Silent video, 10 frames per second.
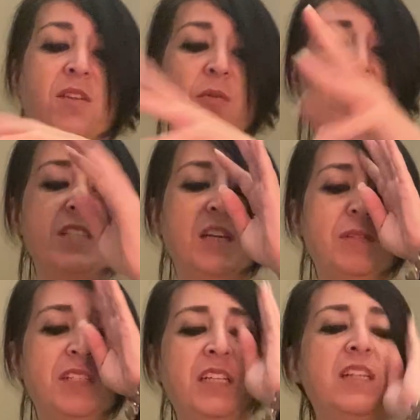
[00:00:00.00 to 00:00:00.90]
reason I'm
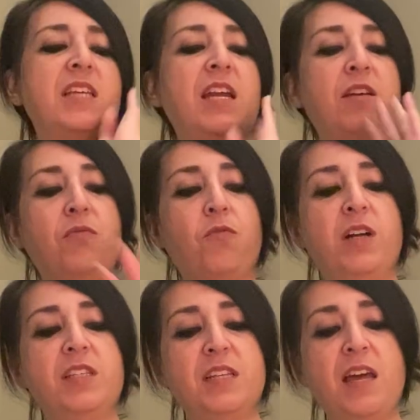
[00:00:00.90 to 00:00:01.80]
seeing this Eight of
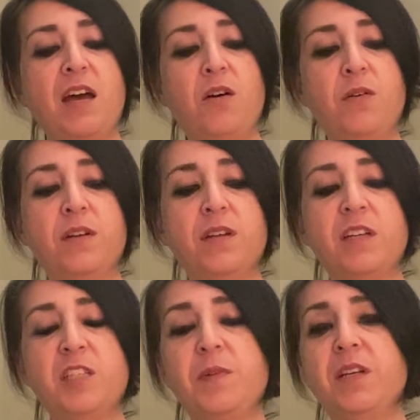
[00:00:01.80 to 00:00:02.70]
Wands now
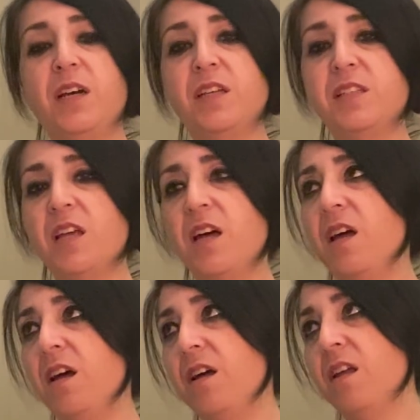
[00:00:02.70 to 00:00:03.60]
is because
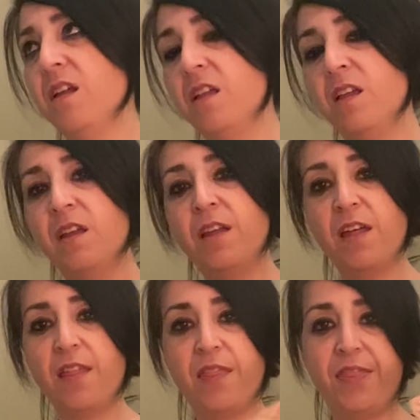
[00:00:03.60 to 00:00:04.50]

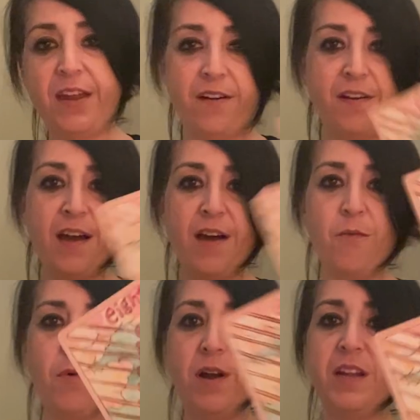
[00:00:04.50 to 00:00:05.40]
they're not
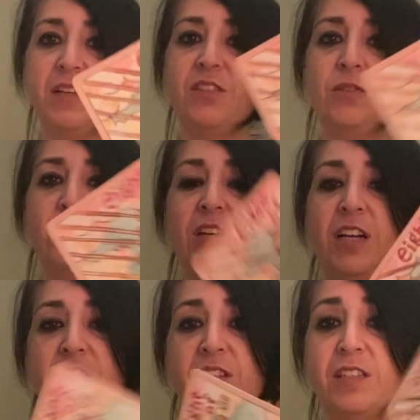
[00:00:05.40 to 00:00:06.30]
wanting to
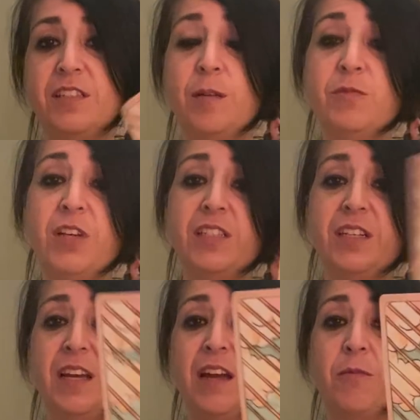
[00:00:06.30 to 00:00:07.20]
touch this subject
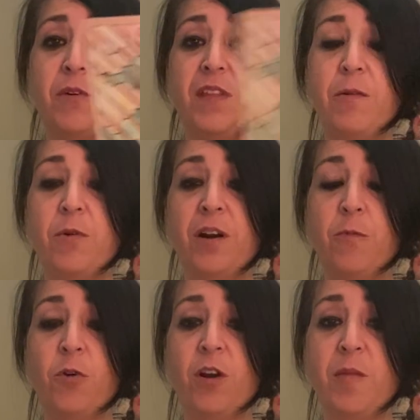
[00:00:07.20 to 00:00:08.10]
again where they
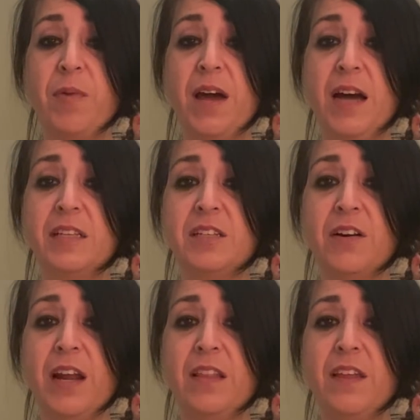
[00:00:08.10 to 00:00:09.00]
were in the past, all
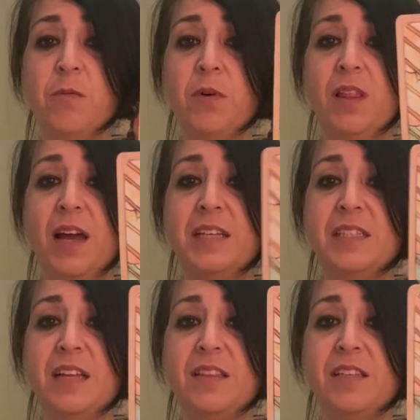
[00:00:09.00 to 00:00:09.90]
right? They
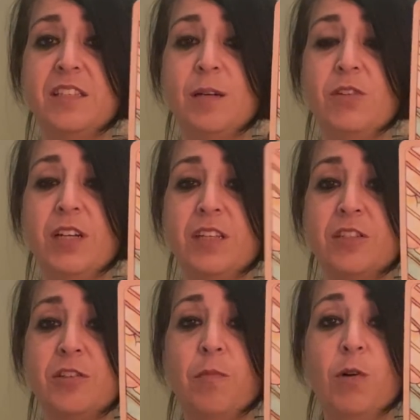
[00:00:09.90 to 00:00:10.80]
realize that this subject is
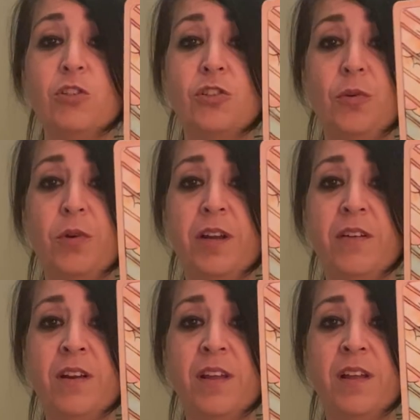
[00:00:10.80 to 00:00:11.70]
an emotional one.